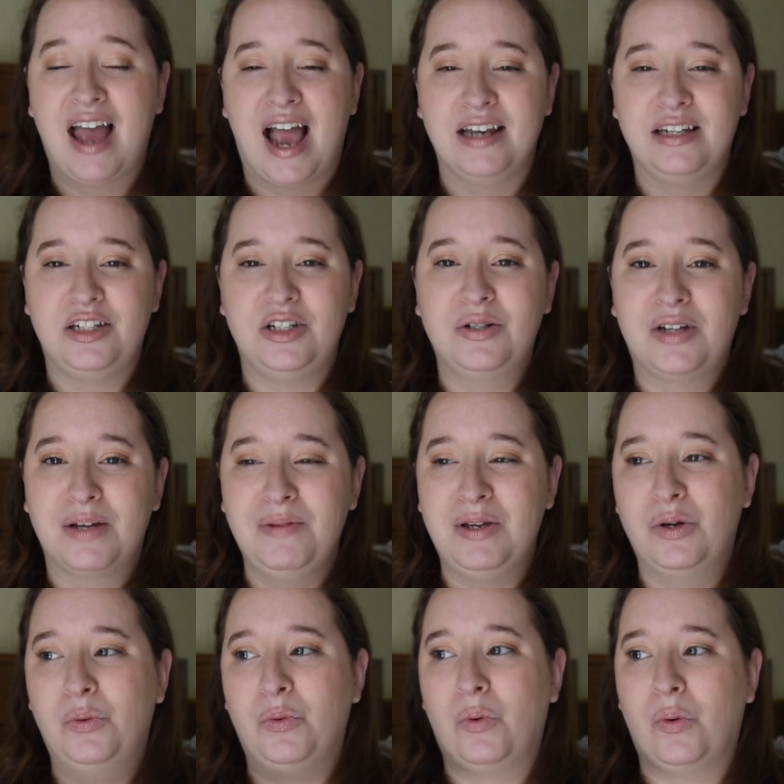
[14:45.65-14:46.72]
I do
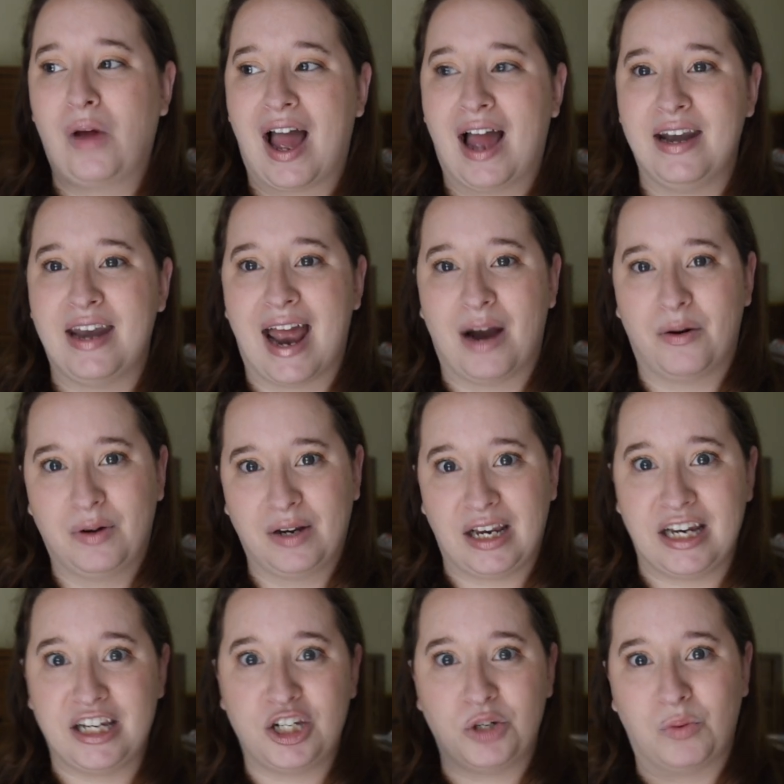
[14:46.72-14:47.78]
commute an hour
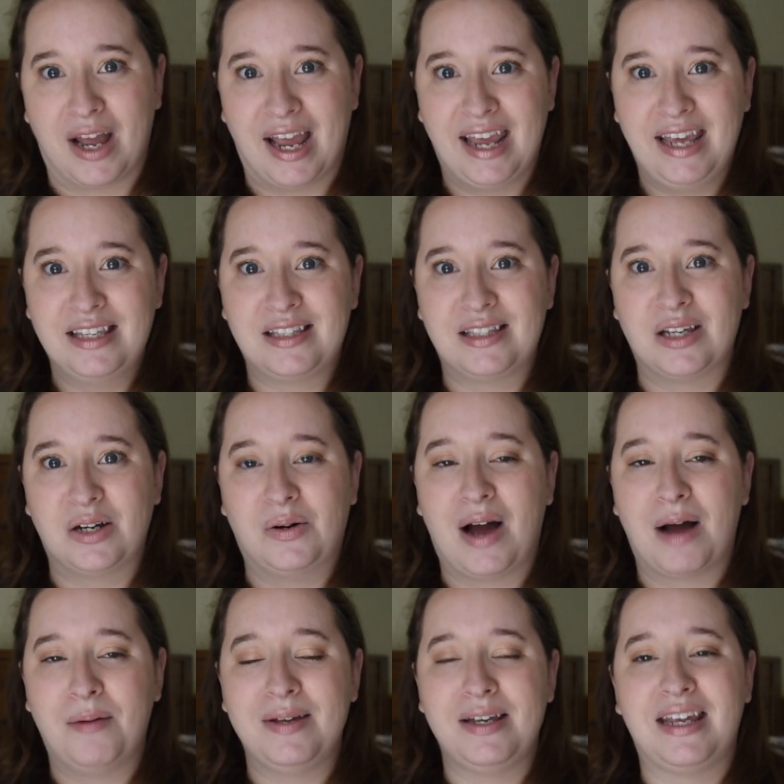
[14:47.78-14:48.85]
each way. So
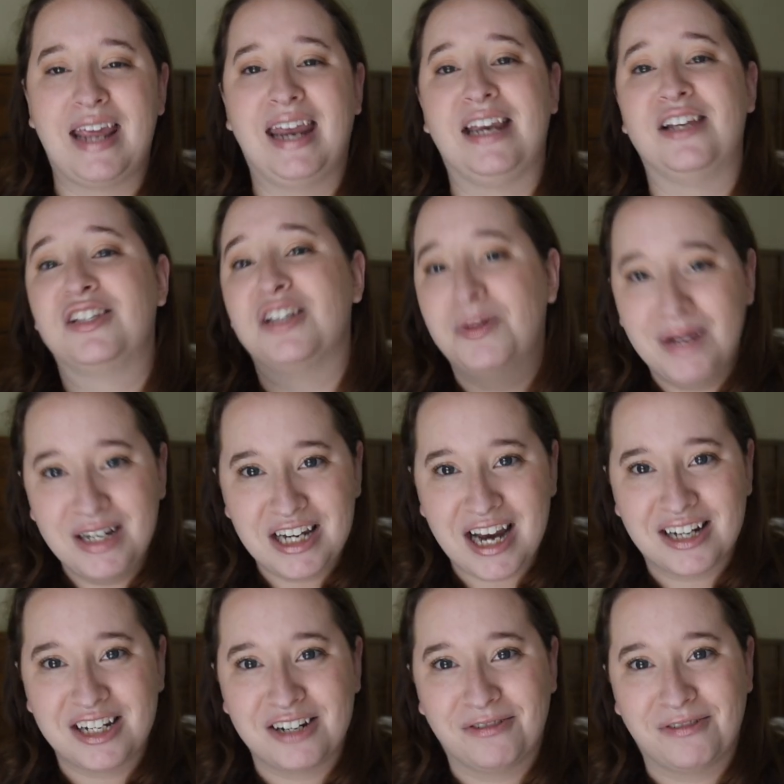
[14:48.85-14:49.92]
I'll be getting so much
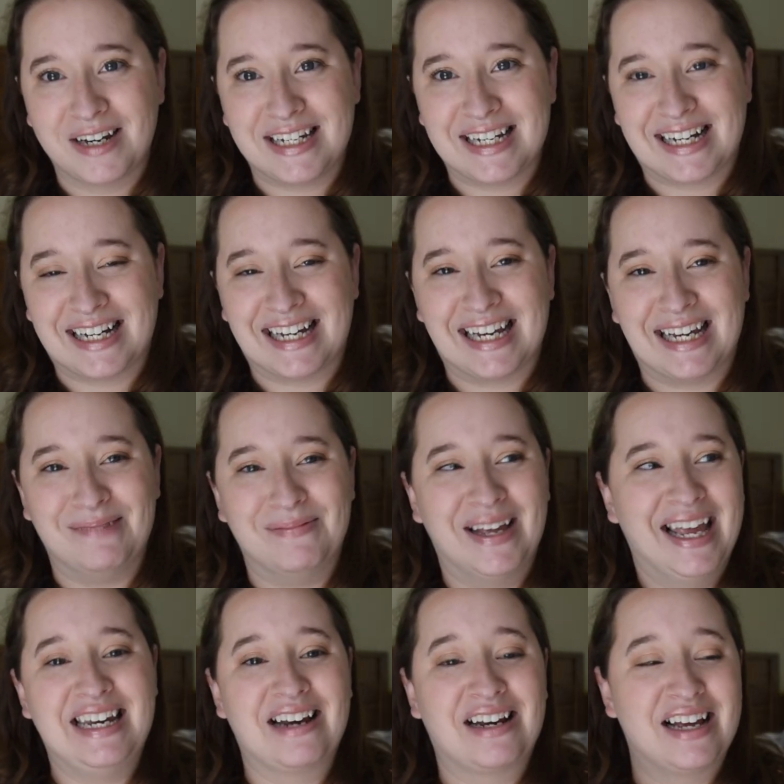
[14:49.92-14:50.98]
extra free time
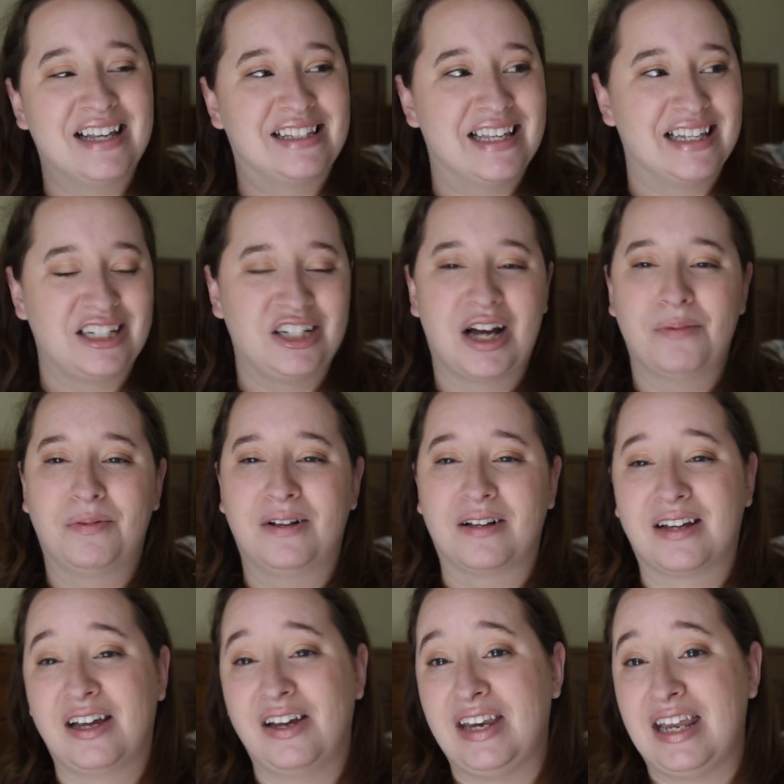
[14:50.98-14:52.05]
because this job
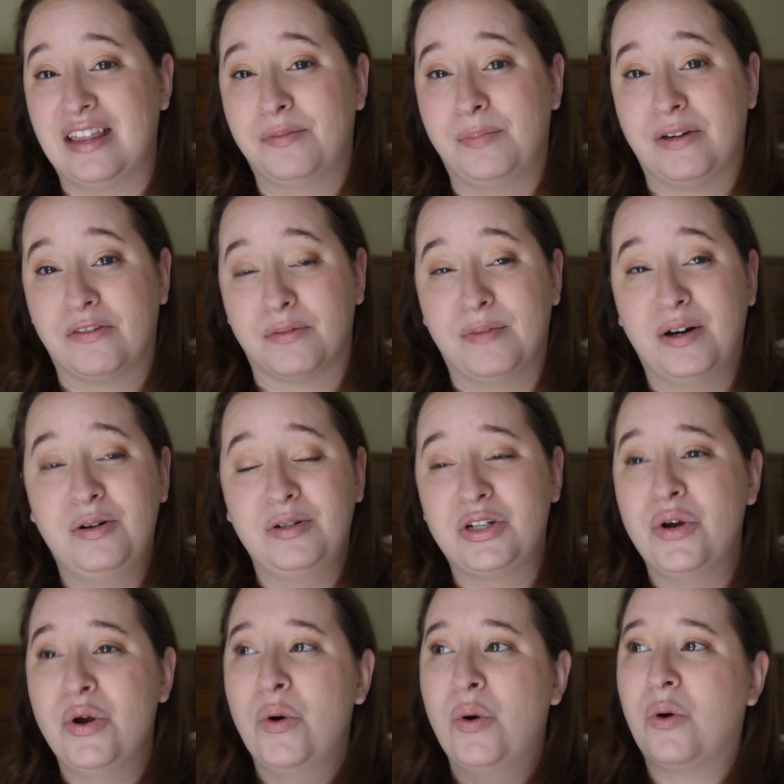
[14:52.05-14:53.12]
could either be remote
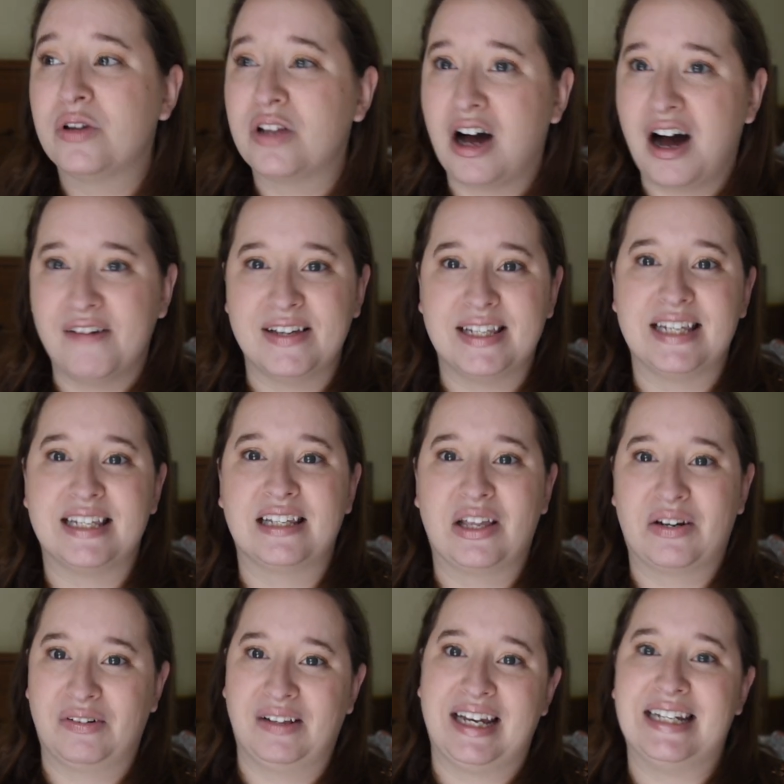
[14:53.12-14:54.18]
or the office is
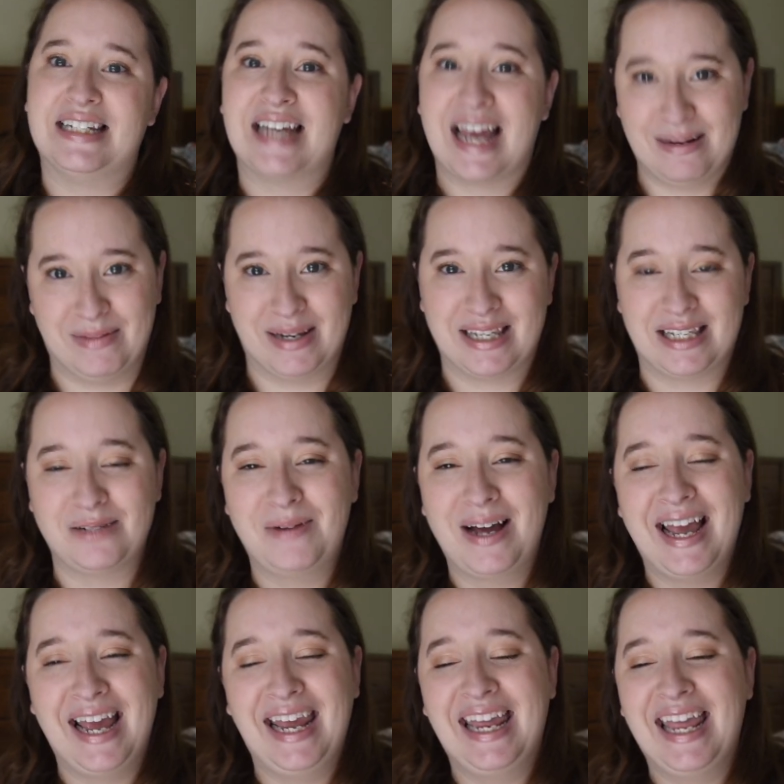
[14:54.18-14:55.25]
literally 10 minutes
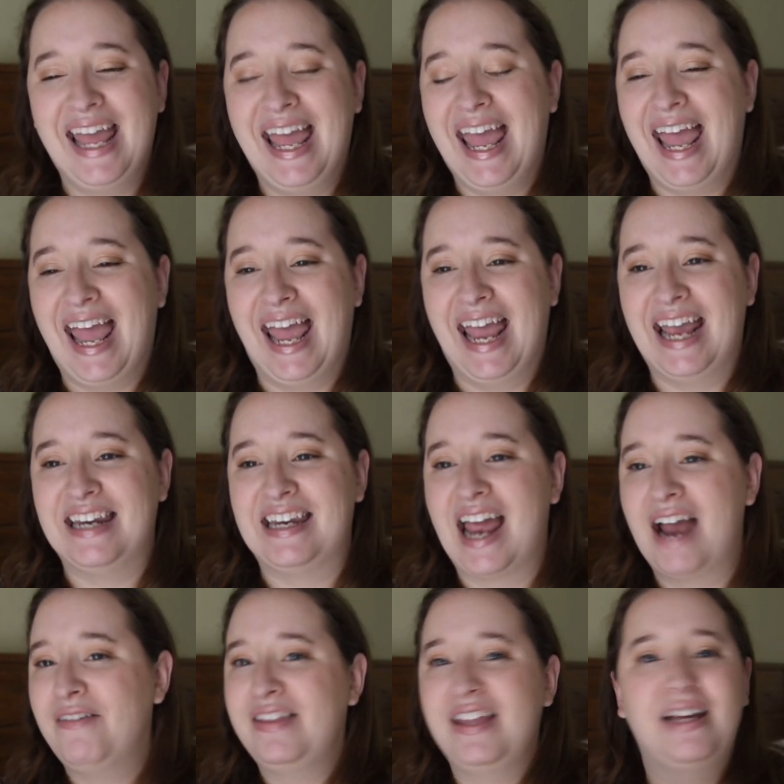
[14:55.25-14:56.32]
away and
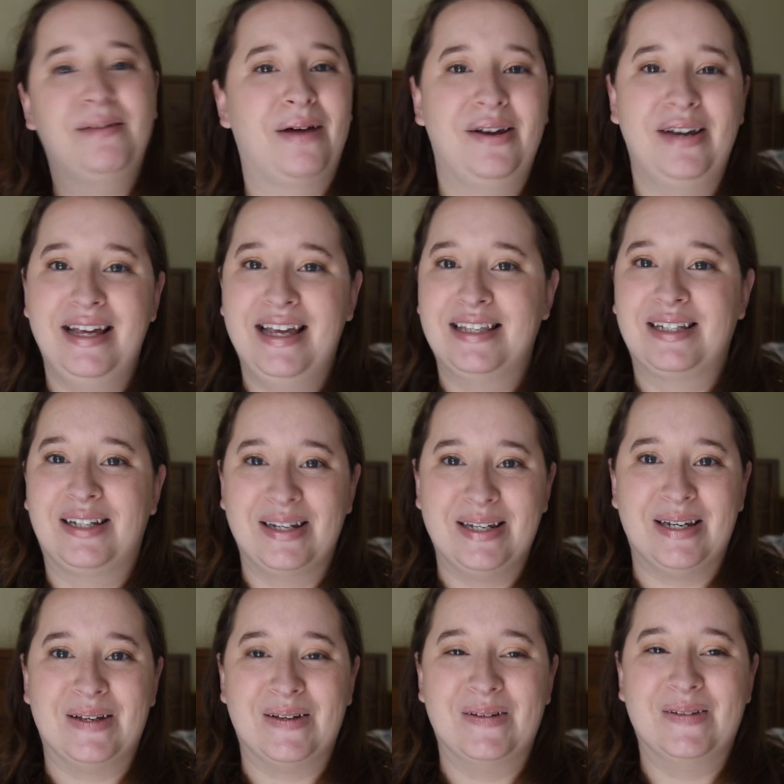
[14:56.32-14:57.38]
everything about it is good
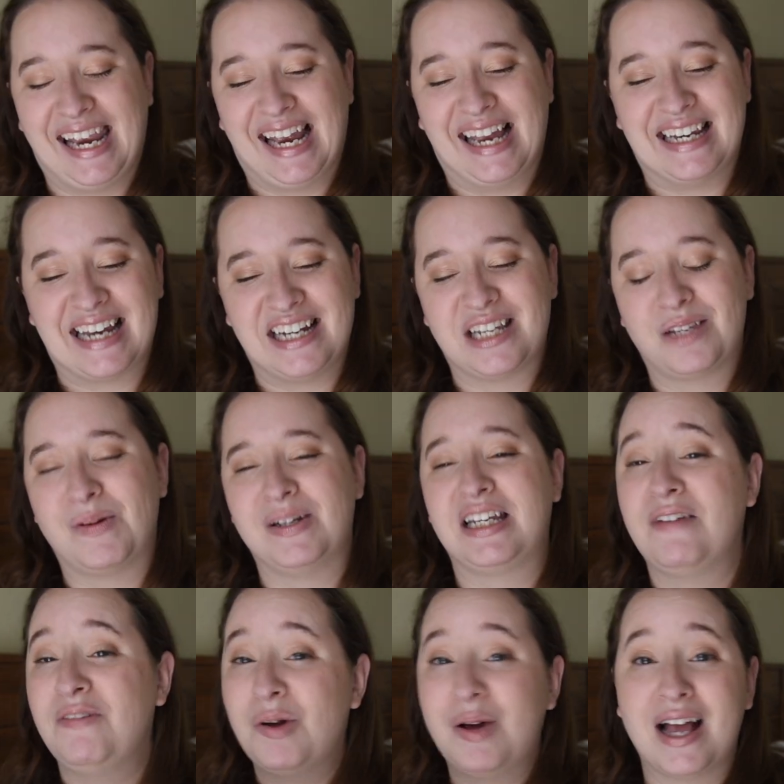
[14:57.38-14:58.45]
news and I just want to
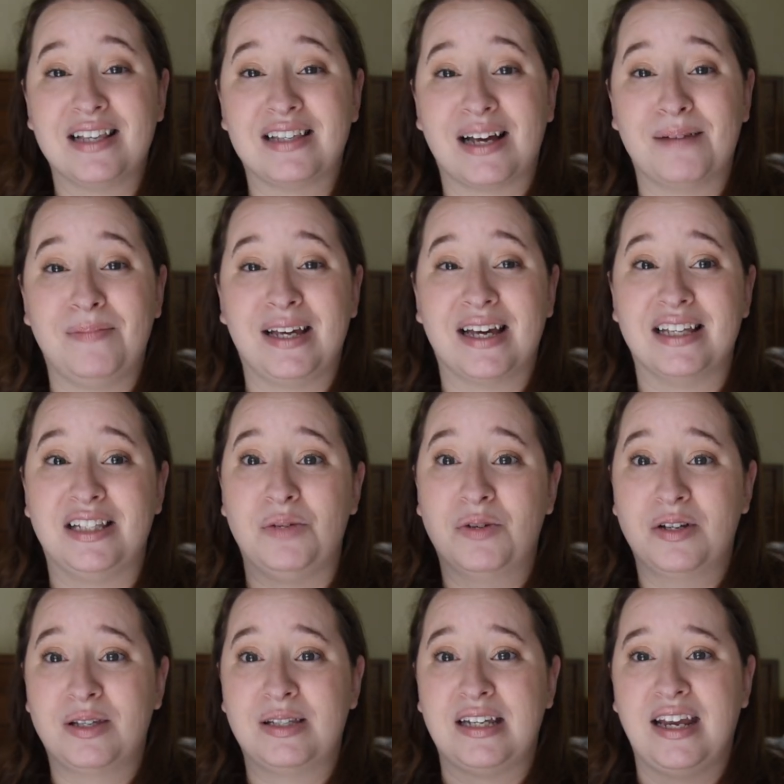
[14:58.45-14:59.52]
give you a heads up because you
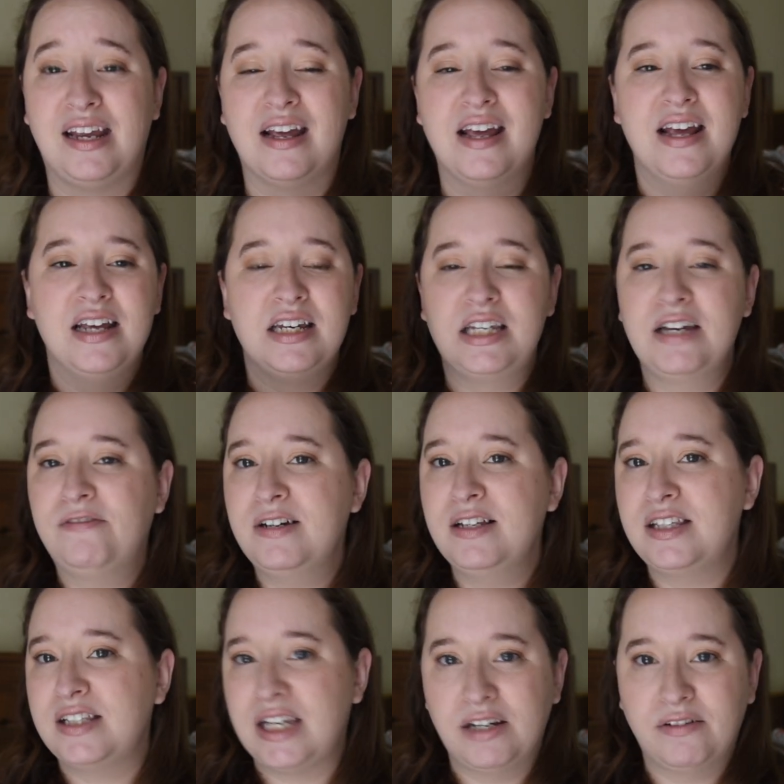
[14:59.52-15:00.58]
will see different
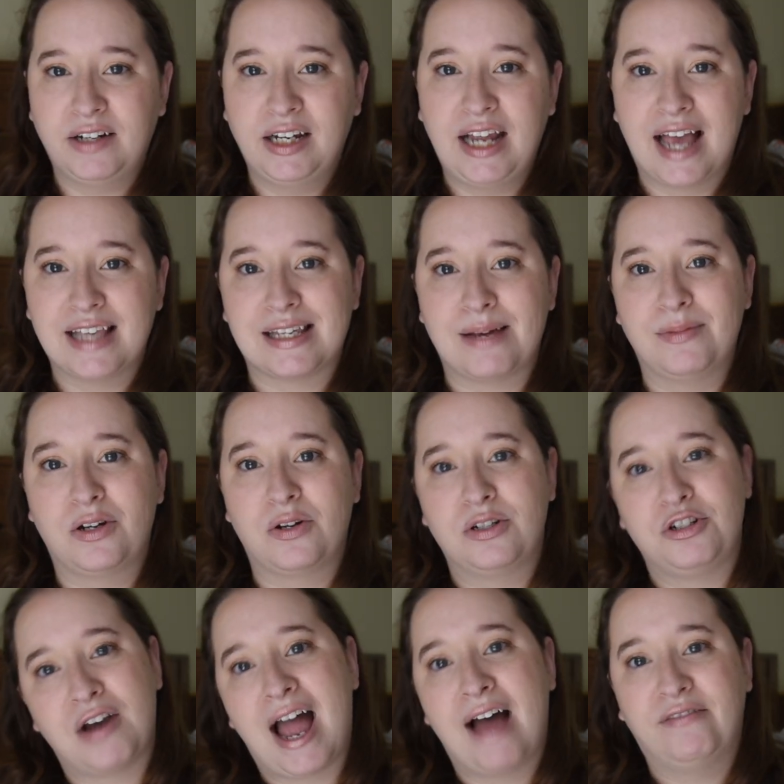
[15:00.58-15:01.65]
scenery as I'm
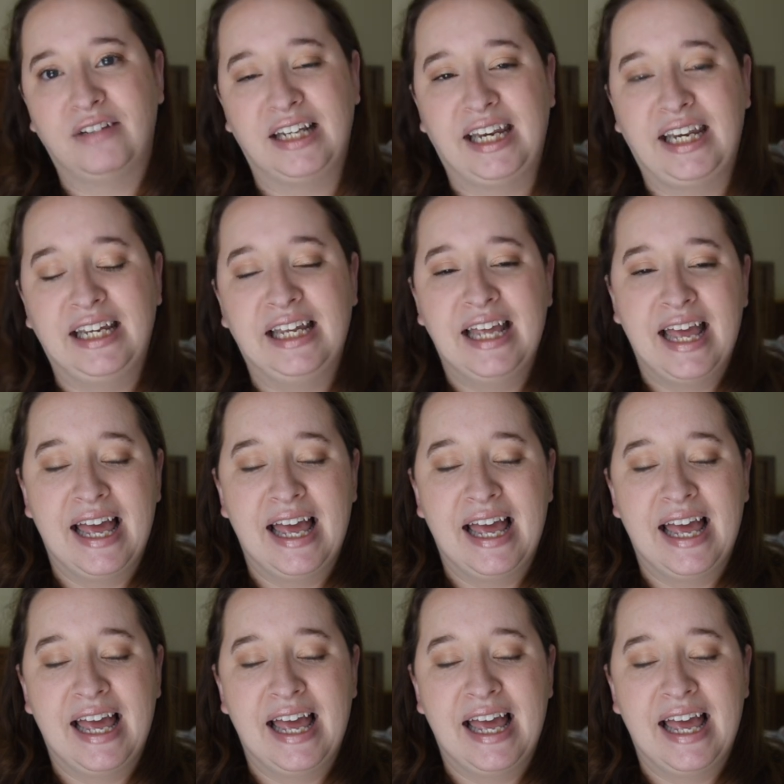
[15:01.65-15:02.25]
traveling.